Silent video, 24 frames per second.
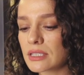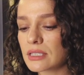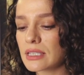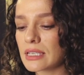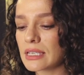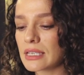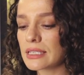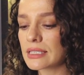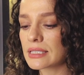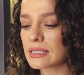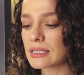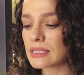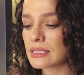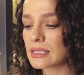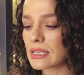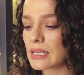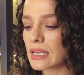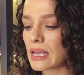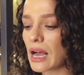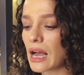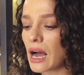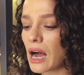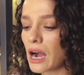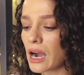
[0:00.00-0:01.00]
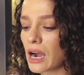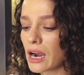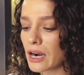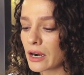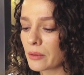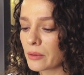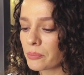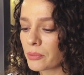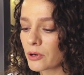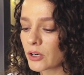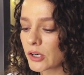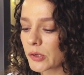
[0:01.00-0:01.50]
These
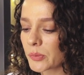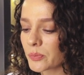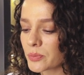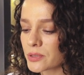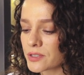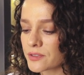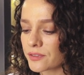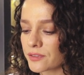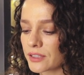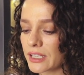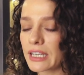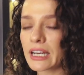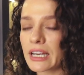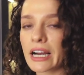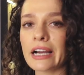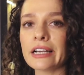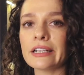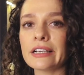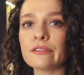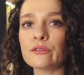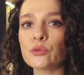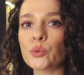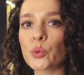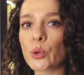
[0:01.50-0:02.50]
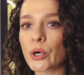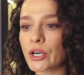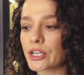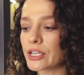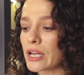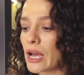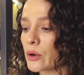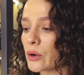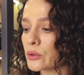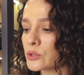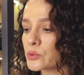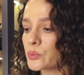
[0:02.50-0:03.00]
are purposefully kind of worn
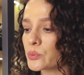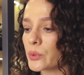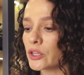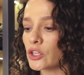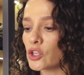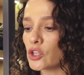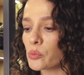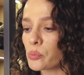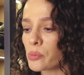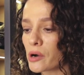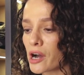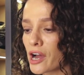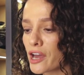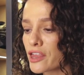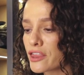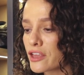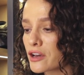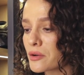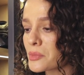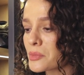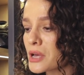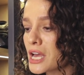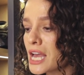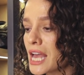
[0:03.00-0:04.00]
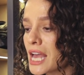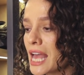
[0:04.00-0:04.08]
out when you buy them,